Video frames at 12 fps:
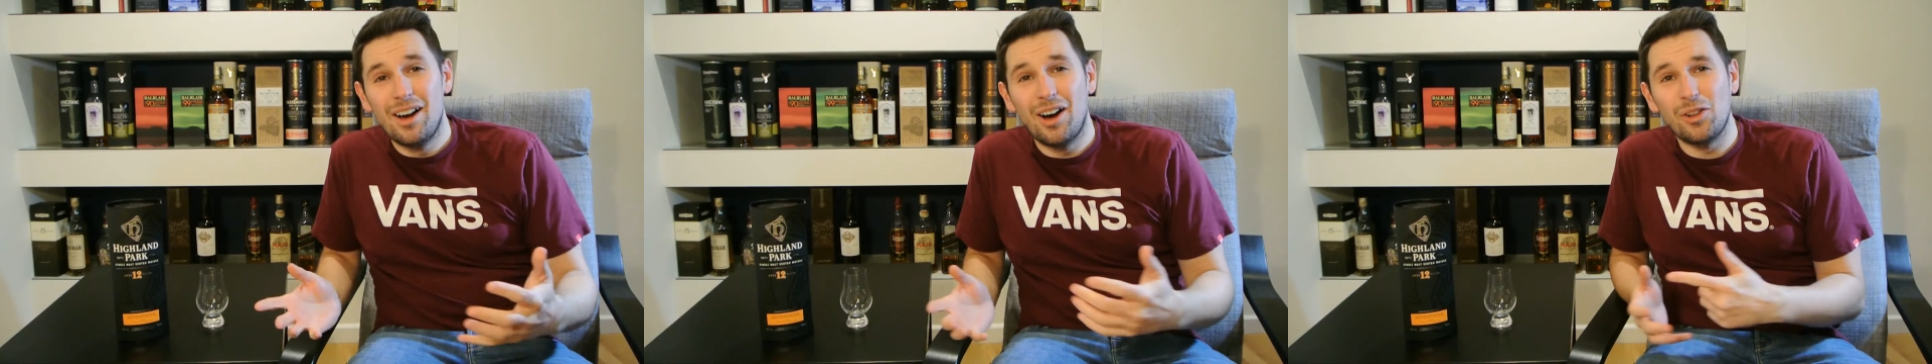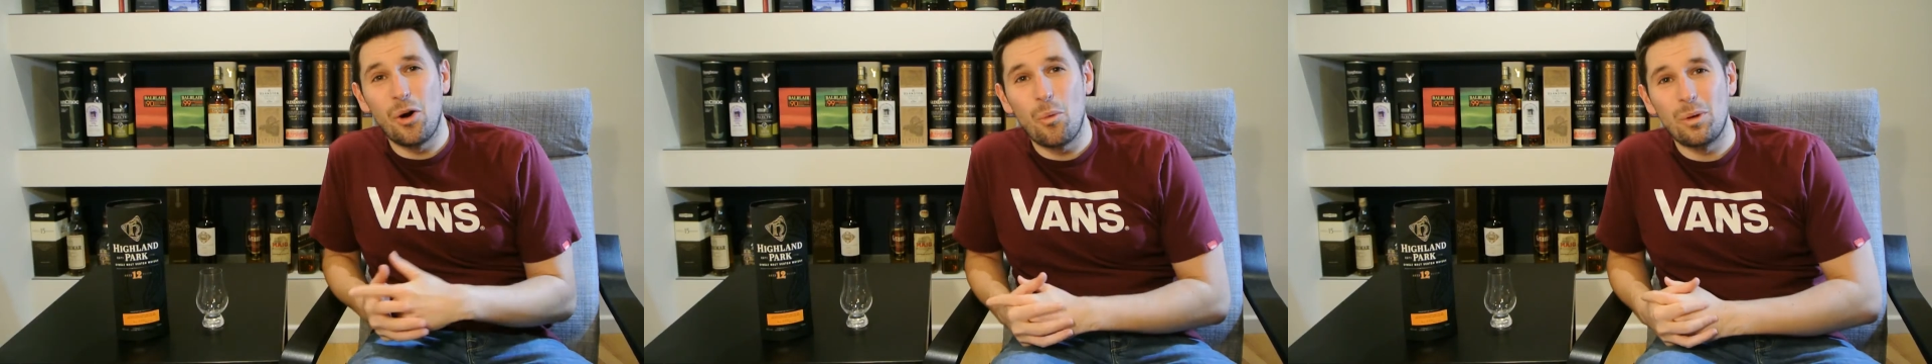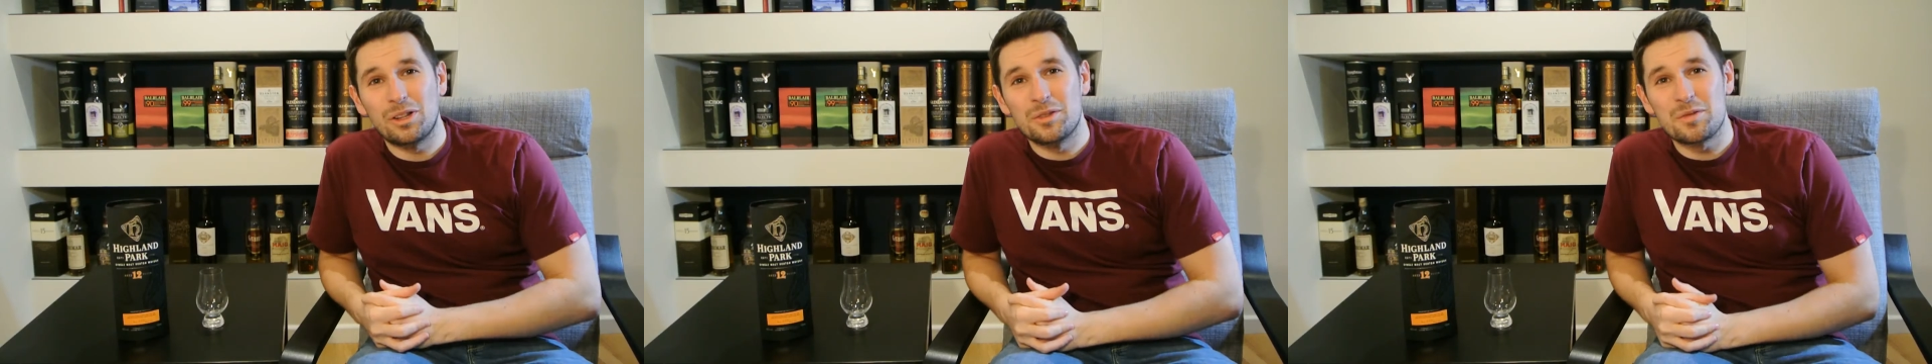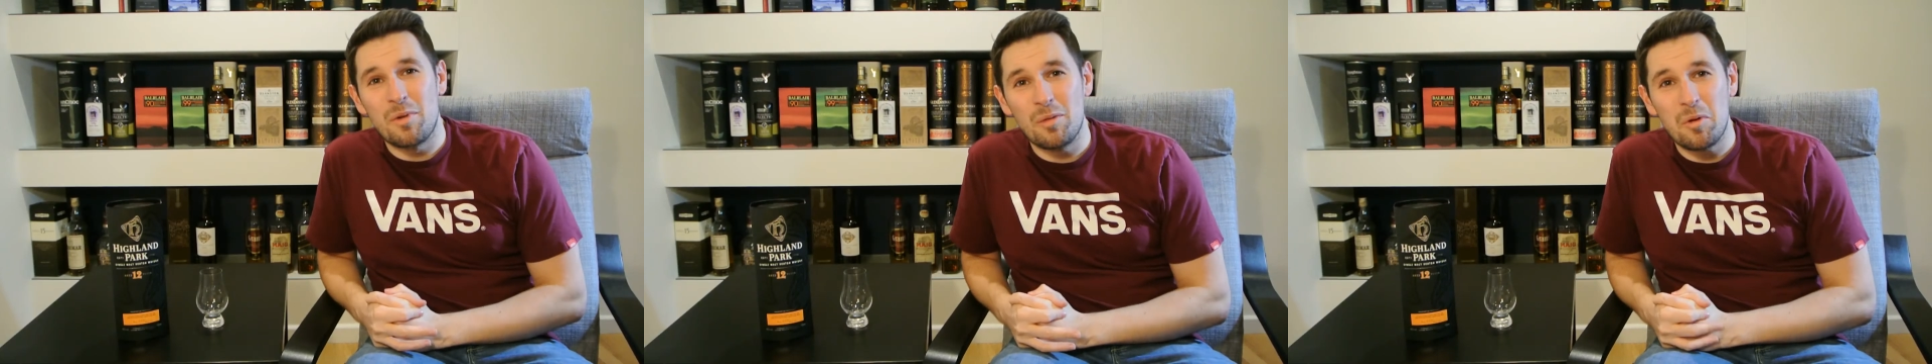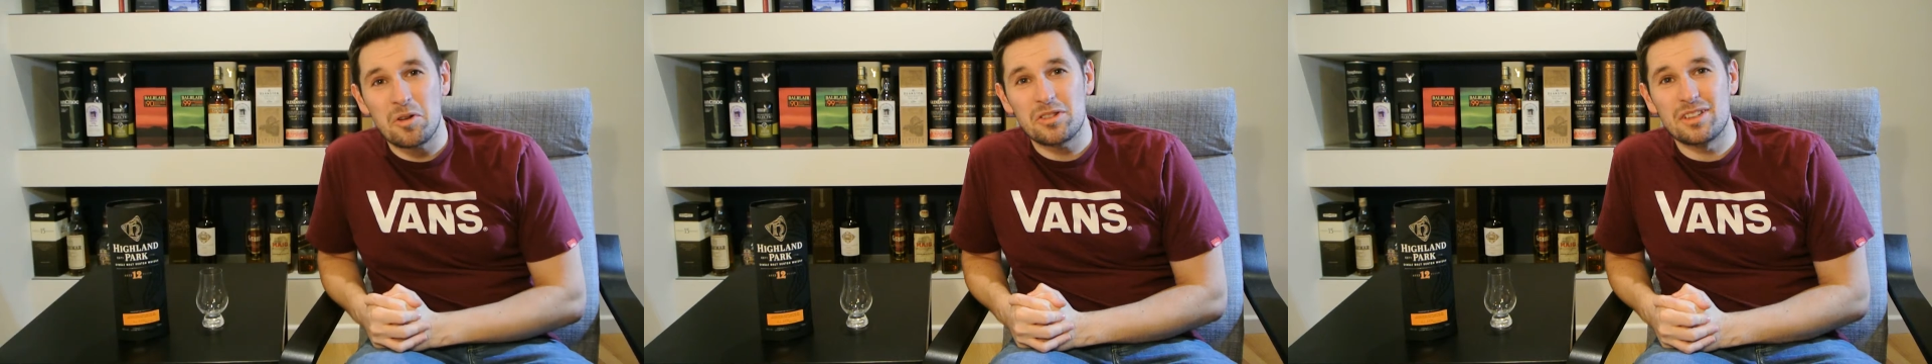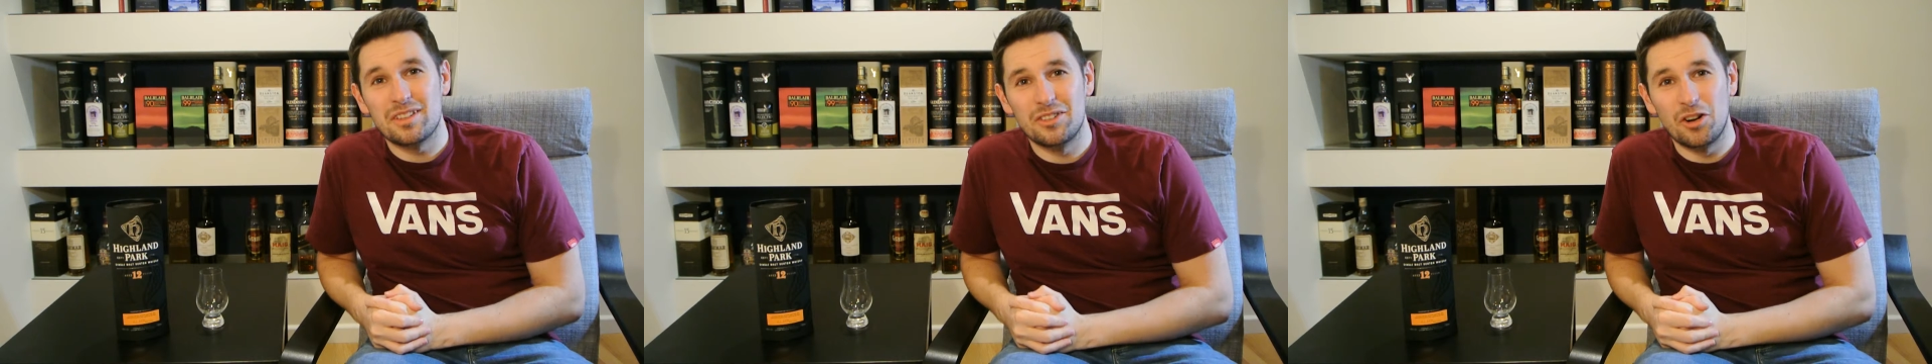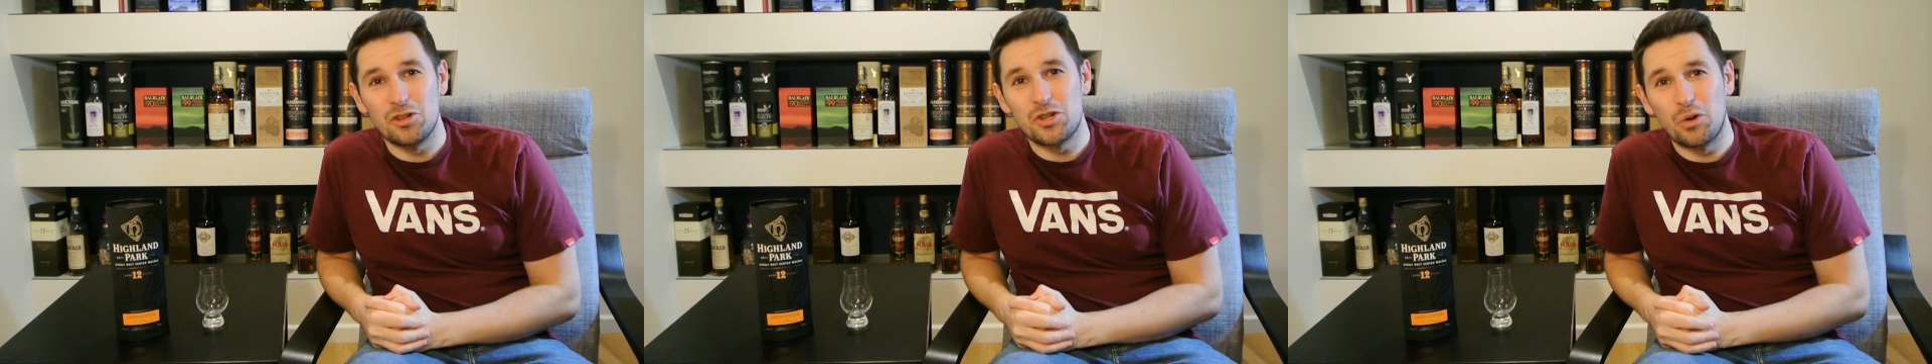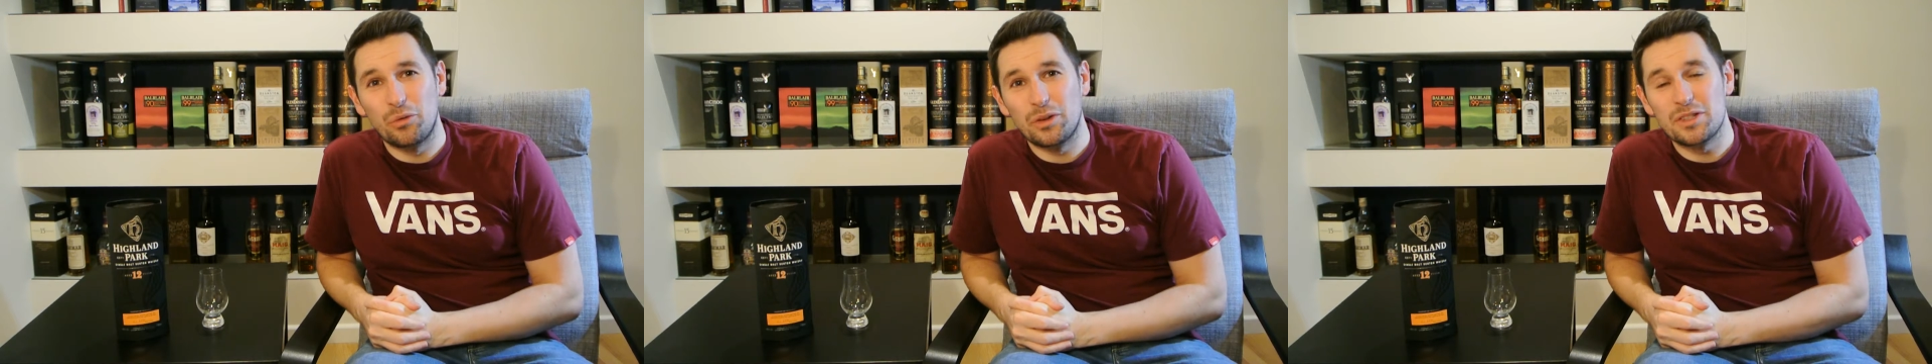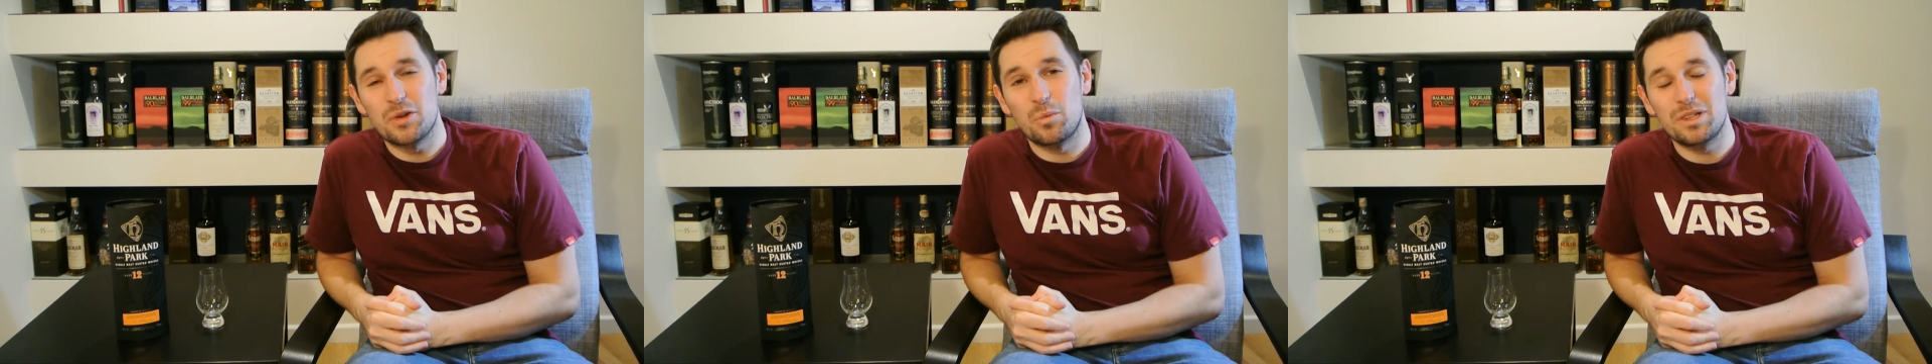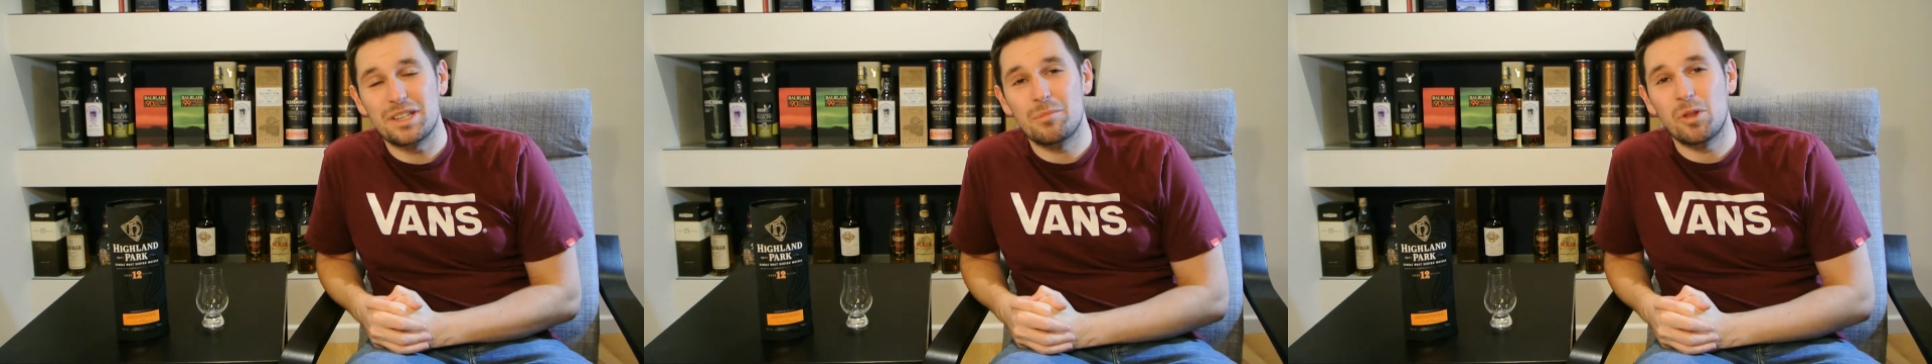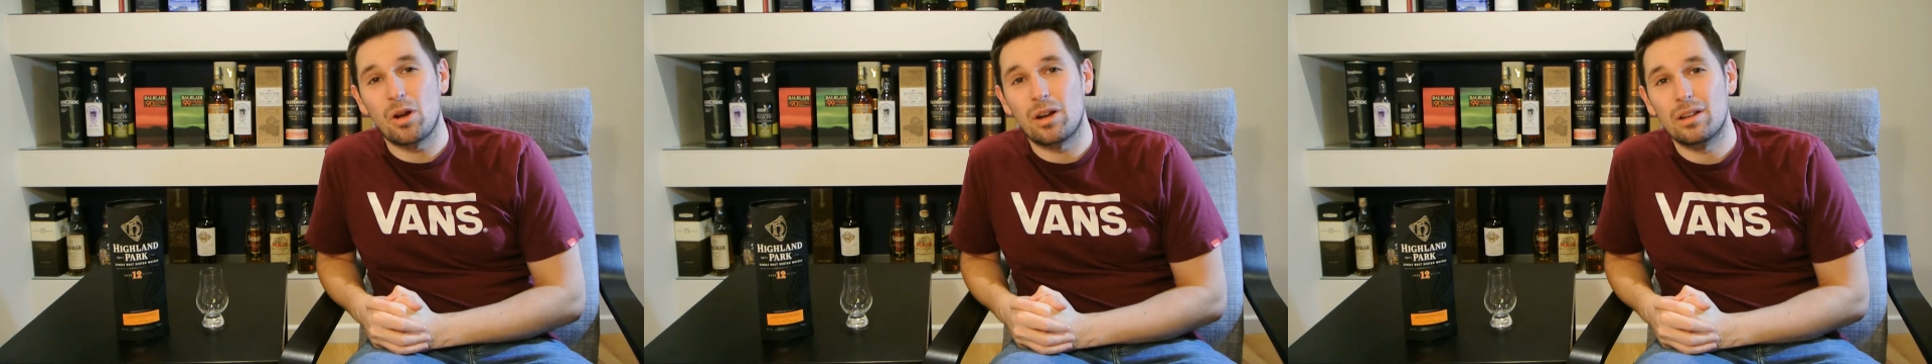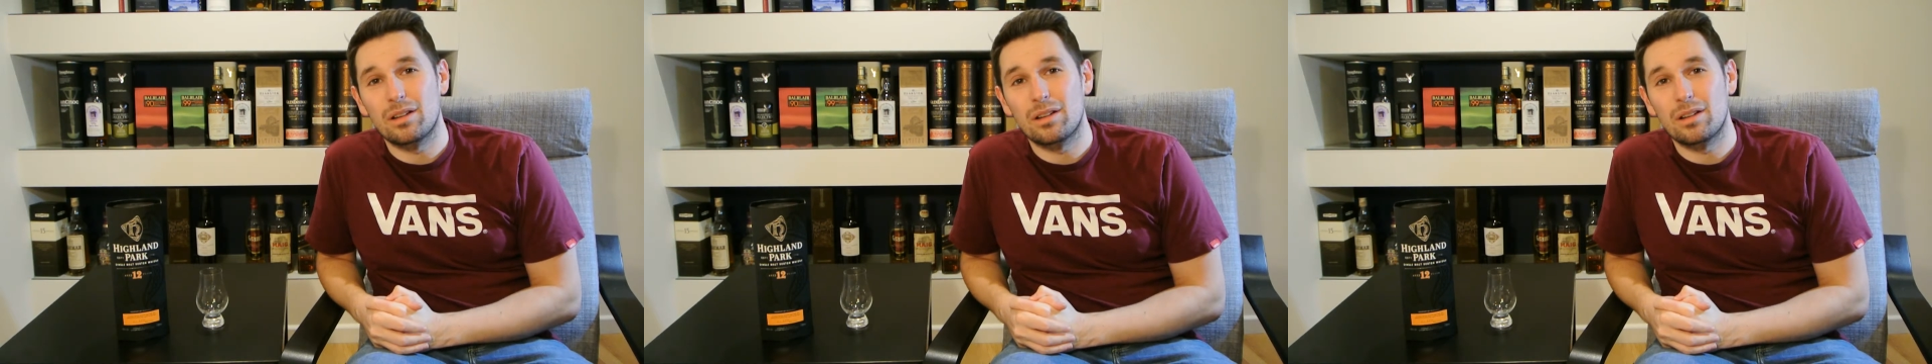Hello, welcome to Malt, the non-chill filtered whisky blog.